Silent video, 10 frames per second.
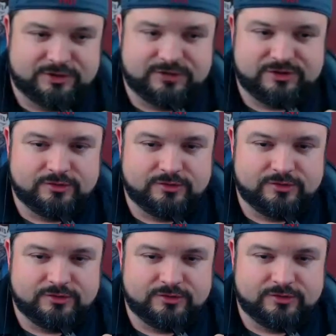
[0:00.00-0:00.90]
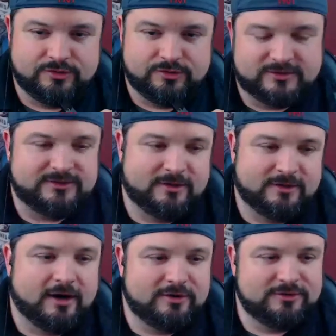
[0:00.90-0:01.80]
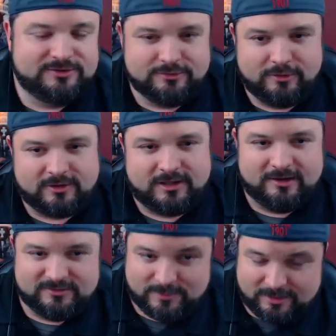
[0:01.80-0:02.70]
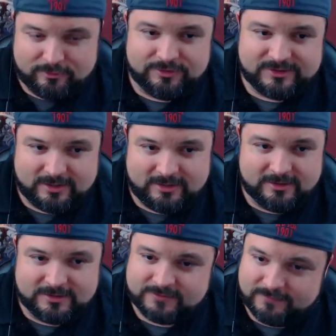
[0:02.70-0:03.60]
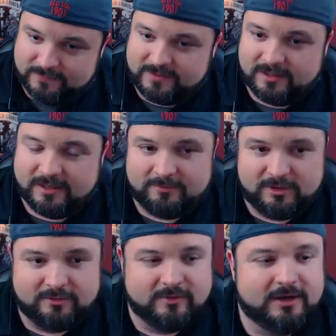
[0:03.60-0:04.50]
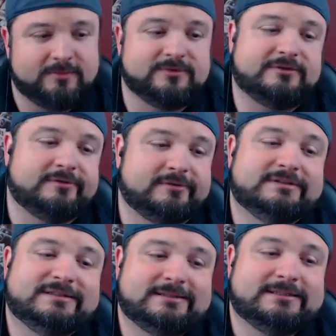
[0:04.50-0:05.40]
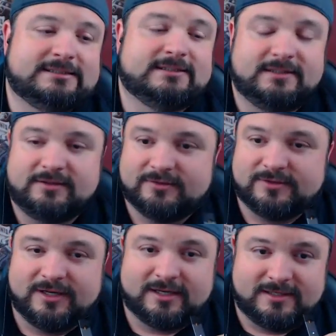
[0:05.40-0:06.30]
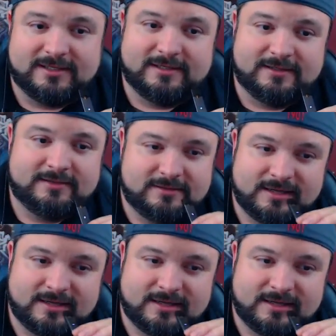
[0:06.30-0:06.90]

for Jewel Clouds. There are no Jewel Clouds, but I will tell you this: 59 milligrams. There's nicotine.